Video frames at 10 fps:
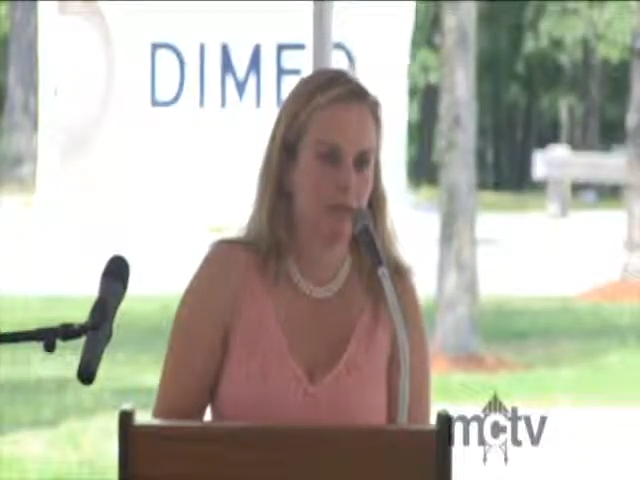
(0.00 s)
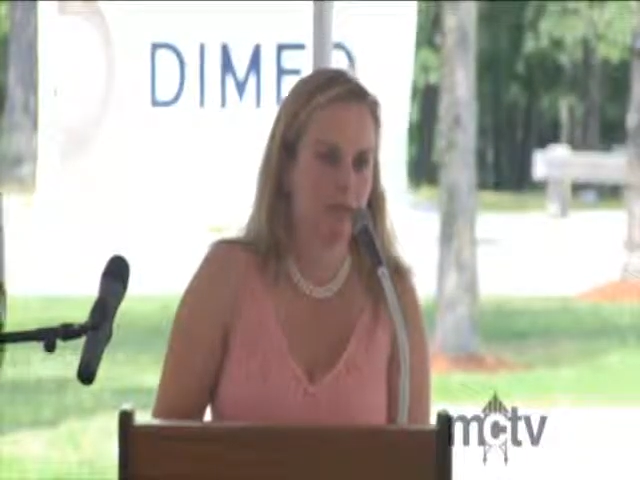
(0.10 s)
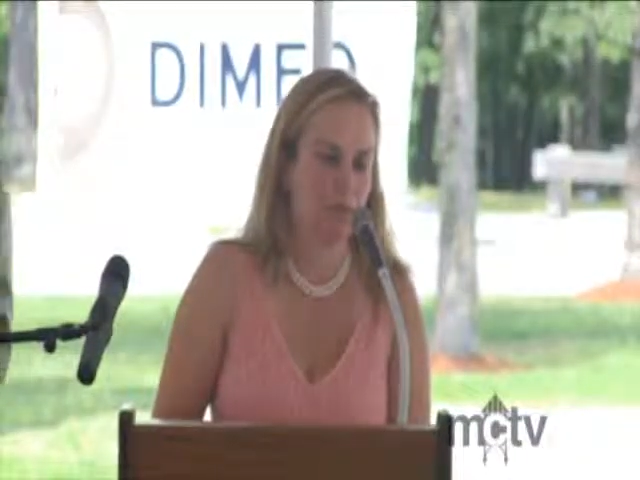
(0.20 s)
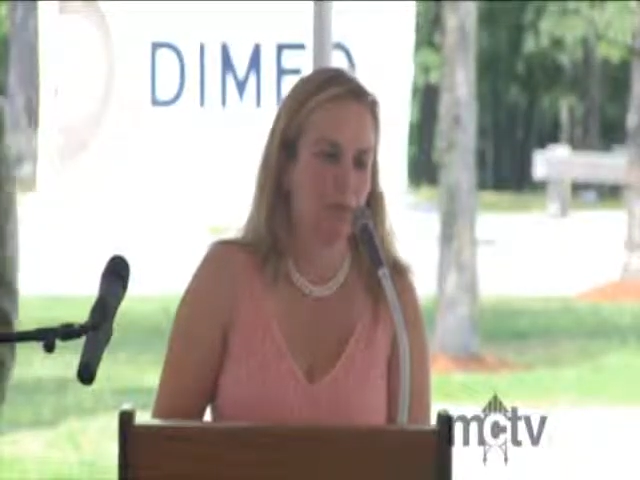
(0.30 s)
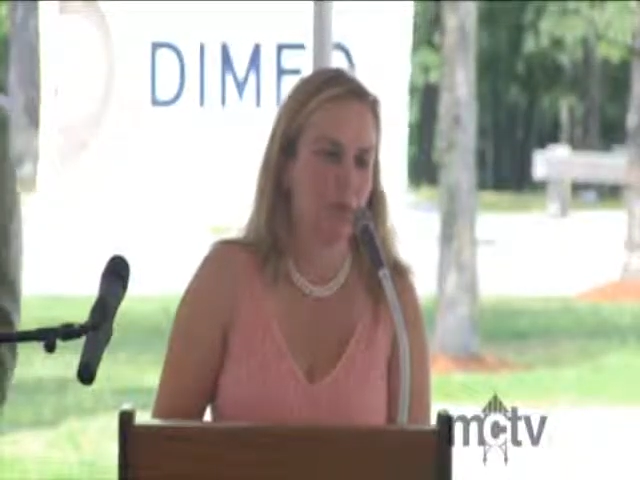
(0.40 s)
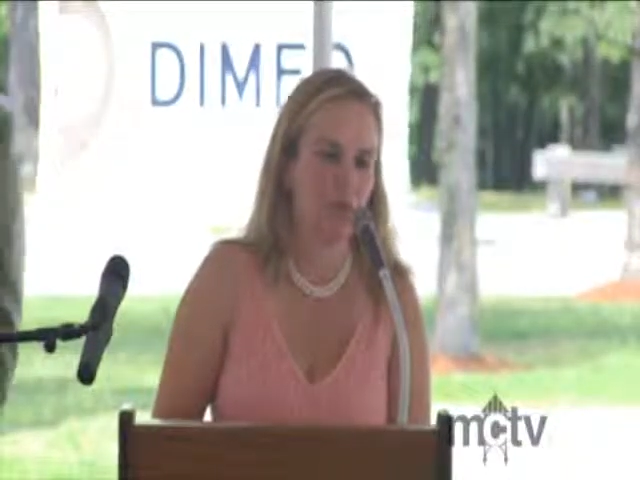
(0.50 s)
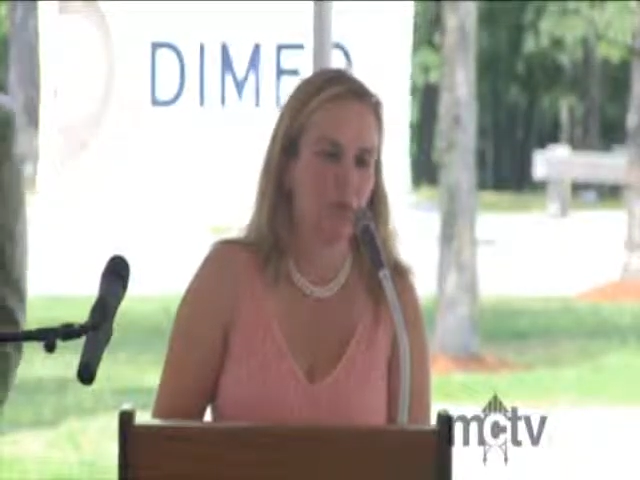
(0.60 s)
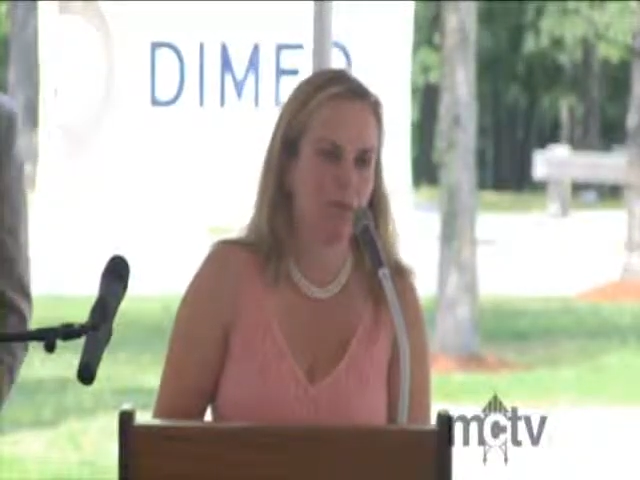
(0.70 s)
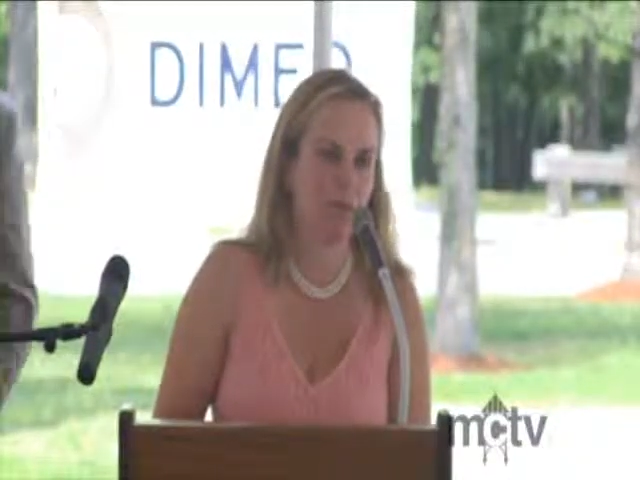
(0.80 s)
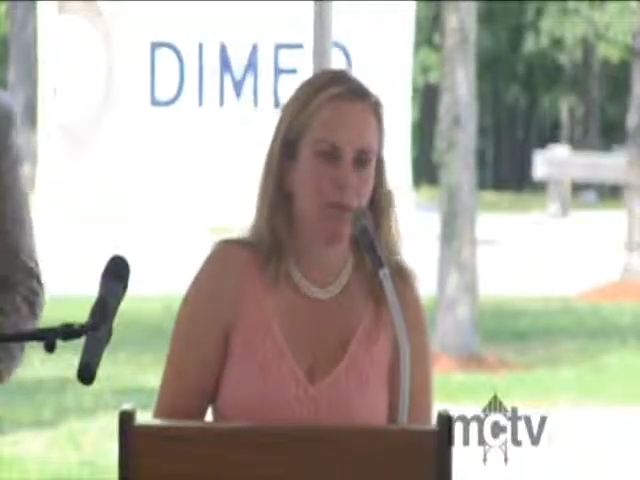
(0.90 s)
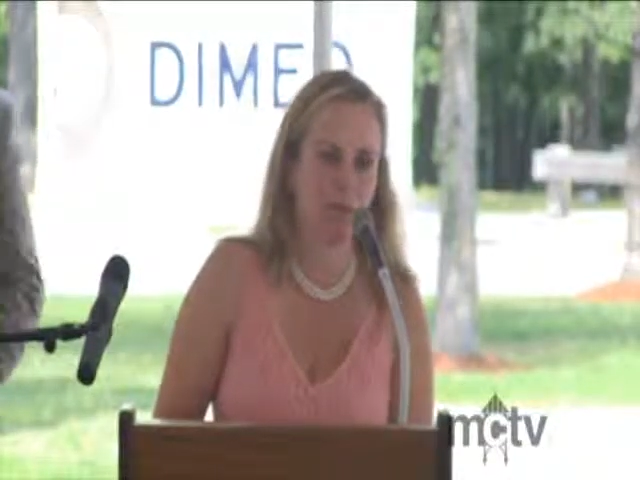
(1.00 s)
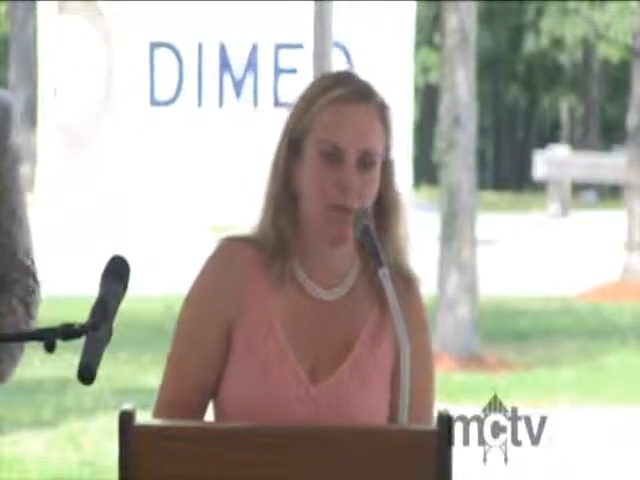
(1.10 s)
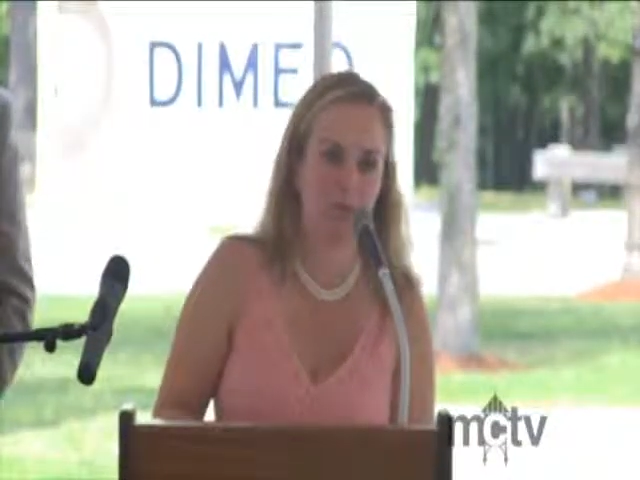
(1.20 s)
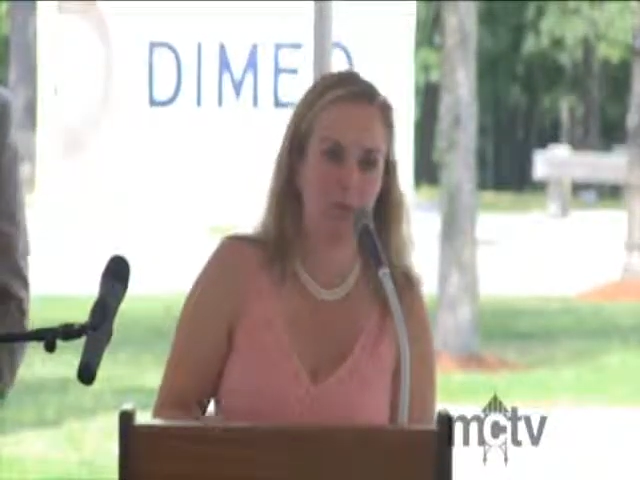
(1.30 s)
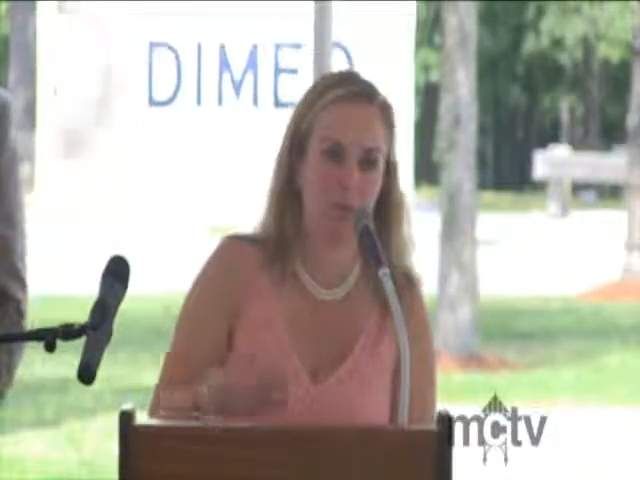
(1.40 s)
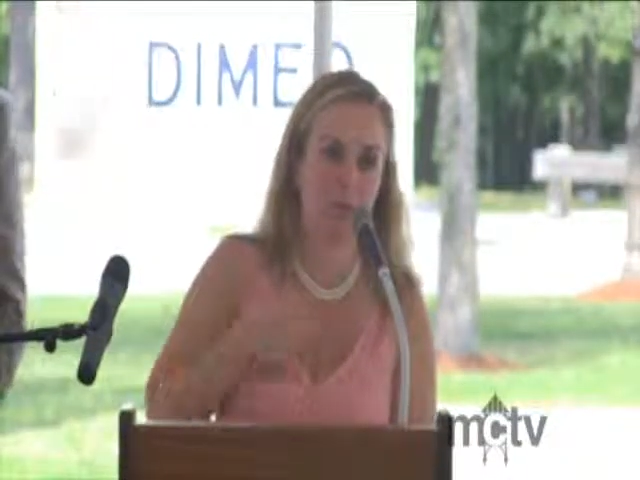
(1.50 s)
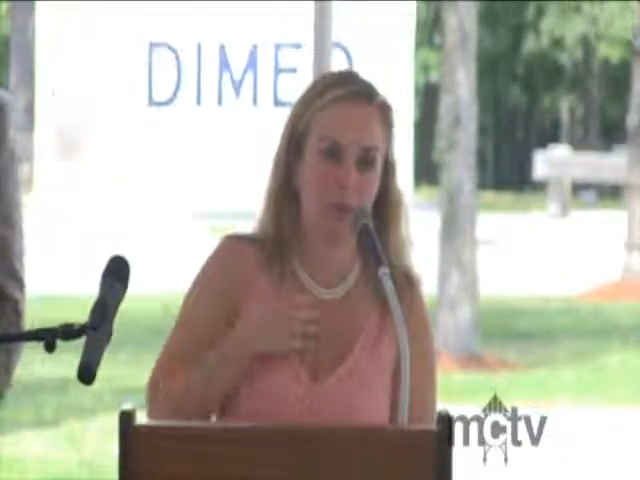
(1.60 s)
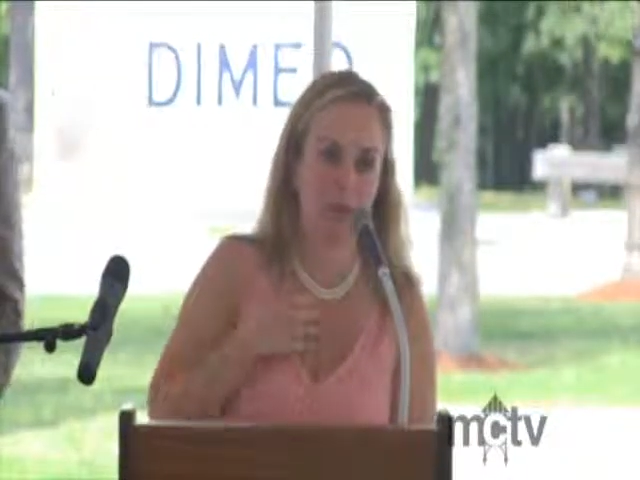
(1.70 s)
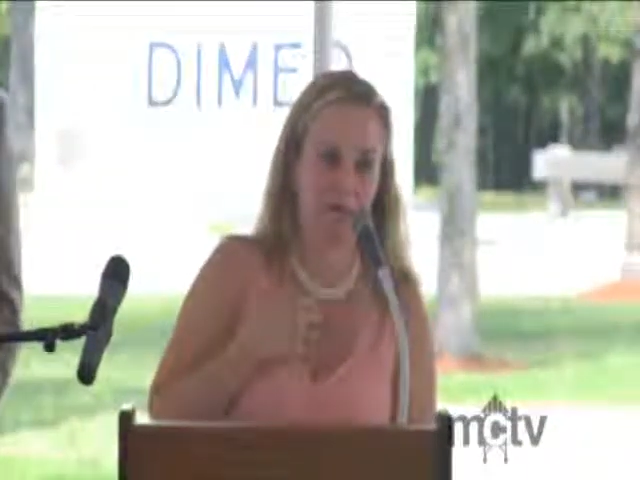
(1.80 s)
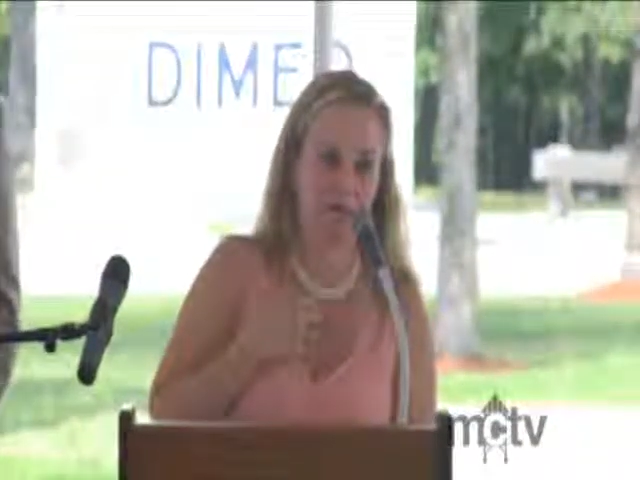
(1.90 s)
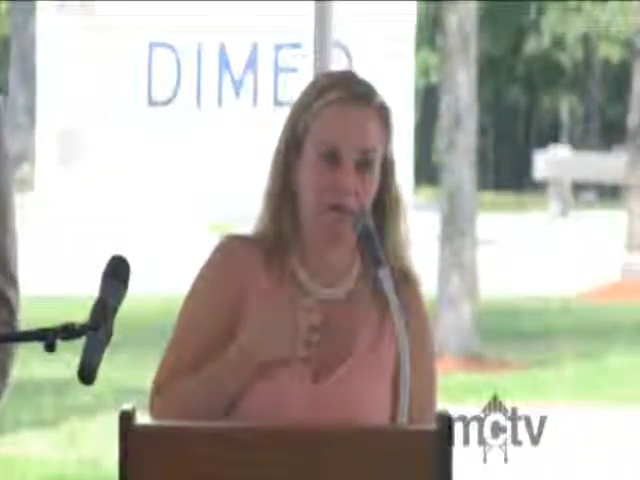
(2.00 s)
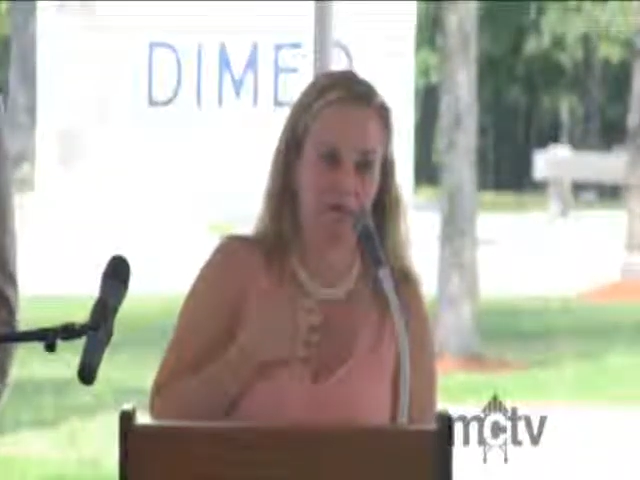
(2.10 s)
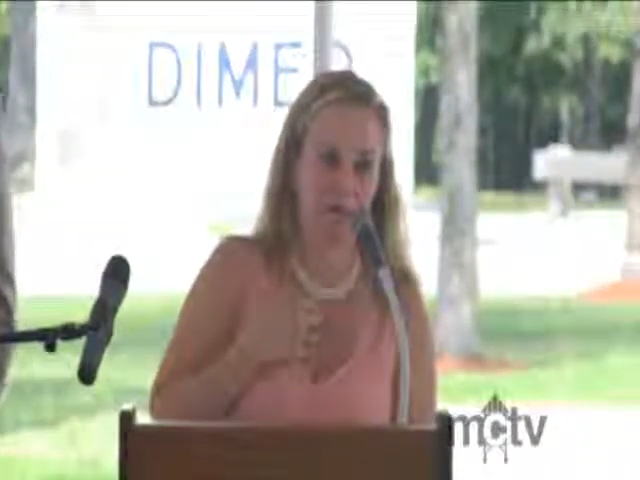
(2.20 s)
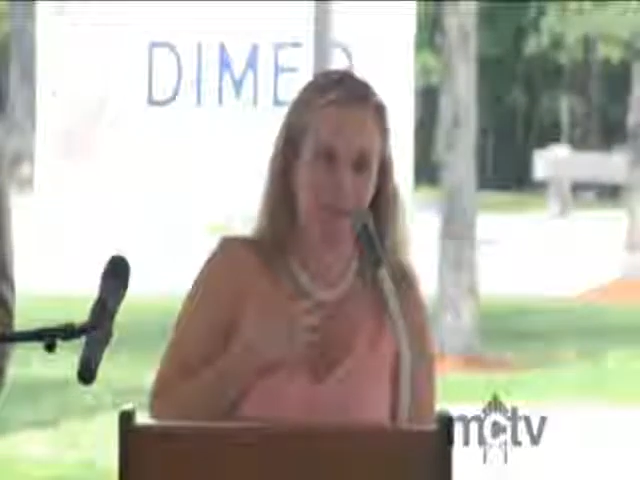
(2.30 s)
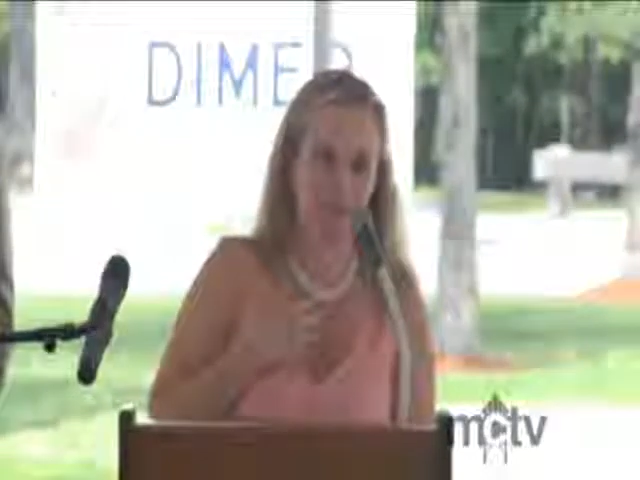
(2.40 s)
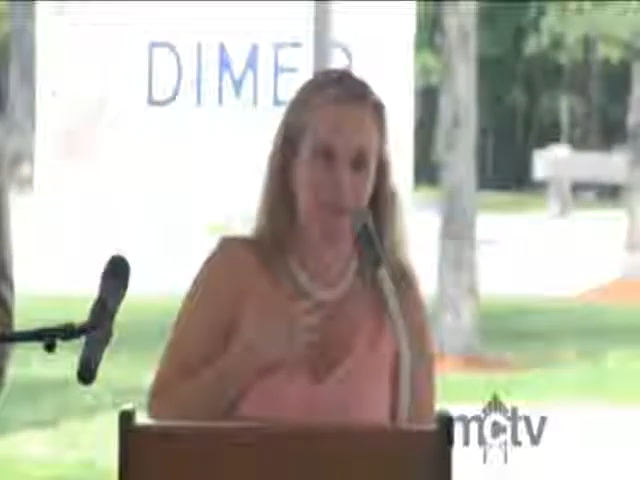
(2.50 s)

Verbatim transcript: but we're so proud to have been part of something